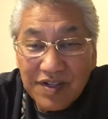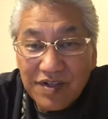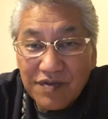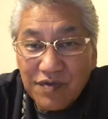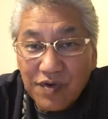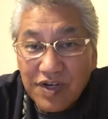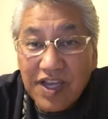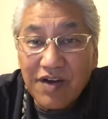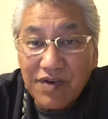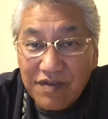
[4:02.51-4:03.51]
for
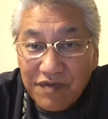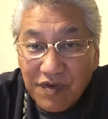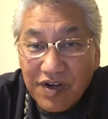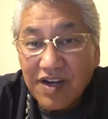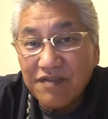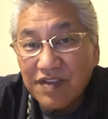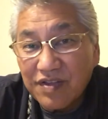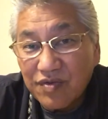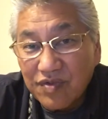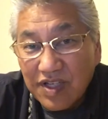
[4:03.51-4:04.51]
caring for and loving
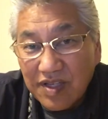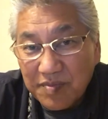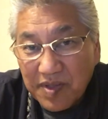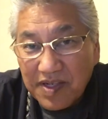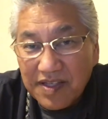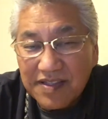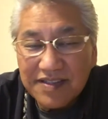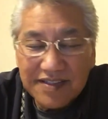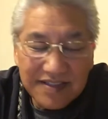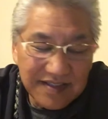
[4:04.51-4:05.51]
the unihipili.
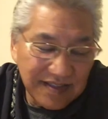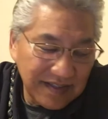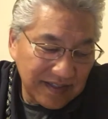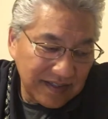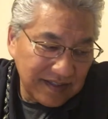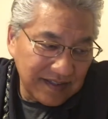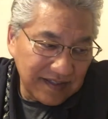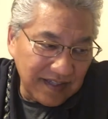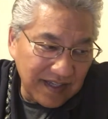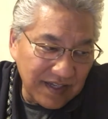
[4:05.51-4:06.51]

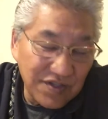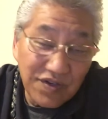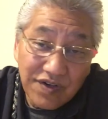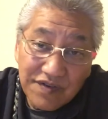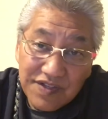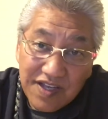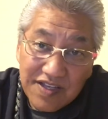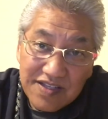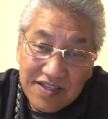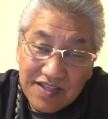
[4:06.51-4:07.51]
And it serves
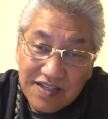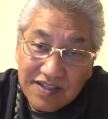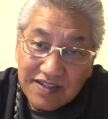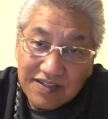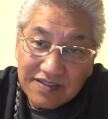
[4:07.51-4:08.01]
as the